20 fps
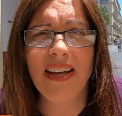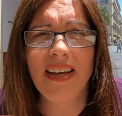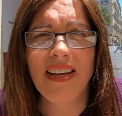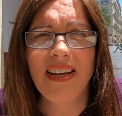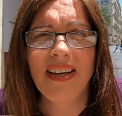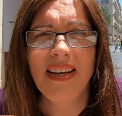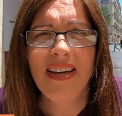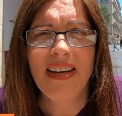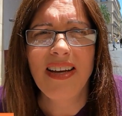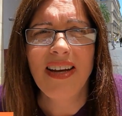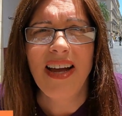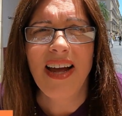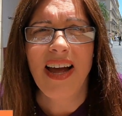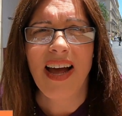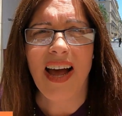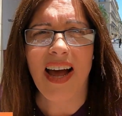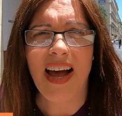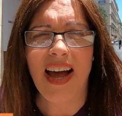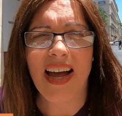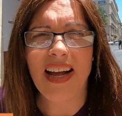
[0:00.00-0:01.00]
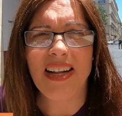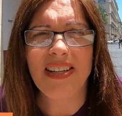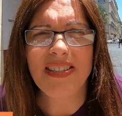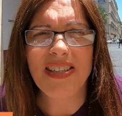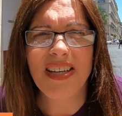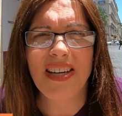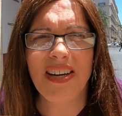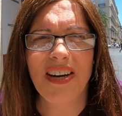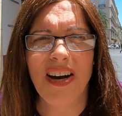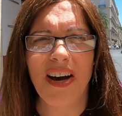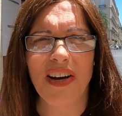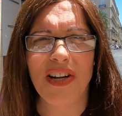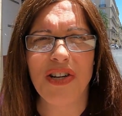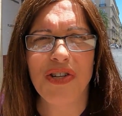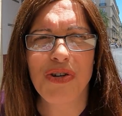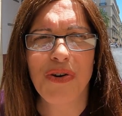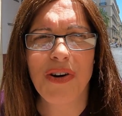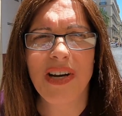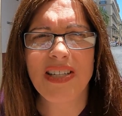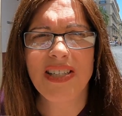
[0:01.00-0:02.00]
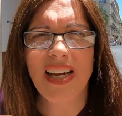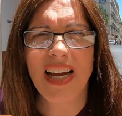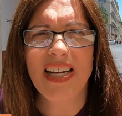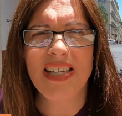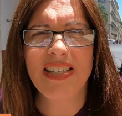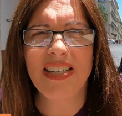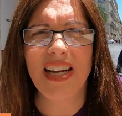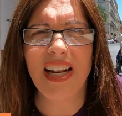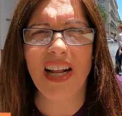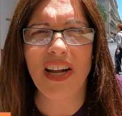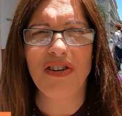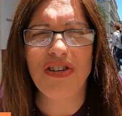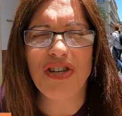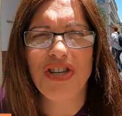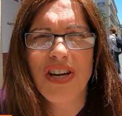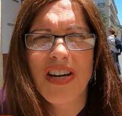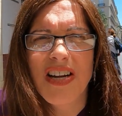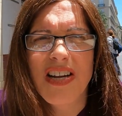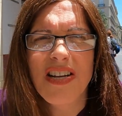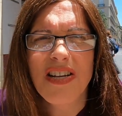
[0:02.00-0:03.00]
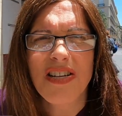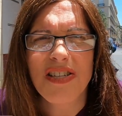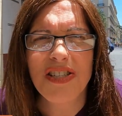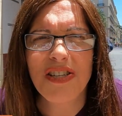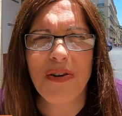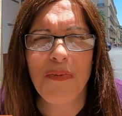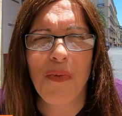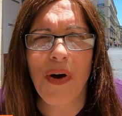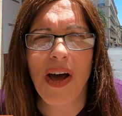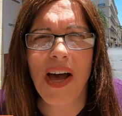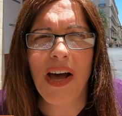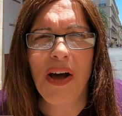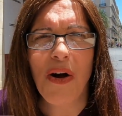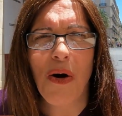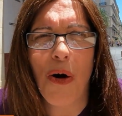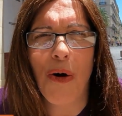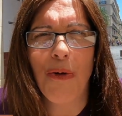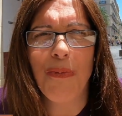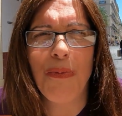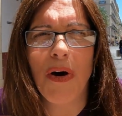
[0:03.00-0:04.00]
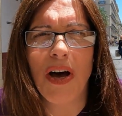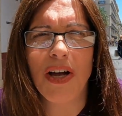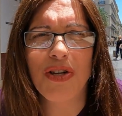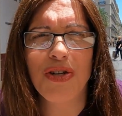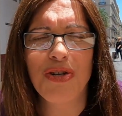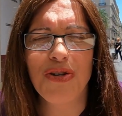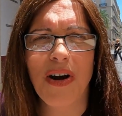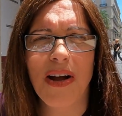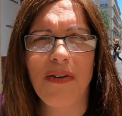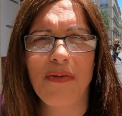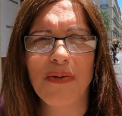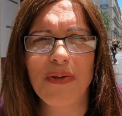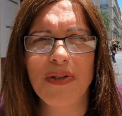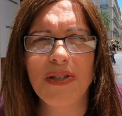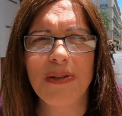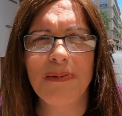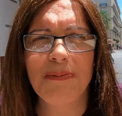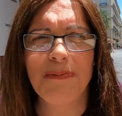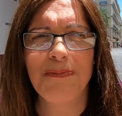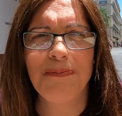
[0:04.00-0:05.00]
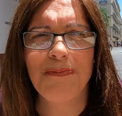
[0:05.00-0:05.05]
and I'll enjoy a tasty lunch somewhere on my travels.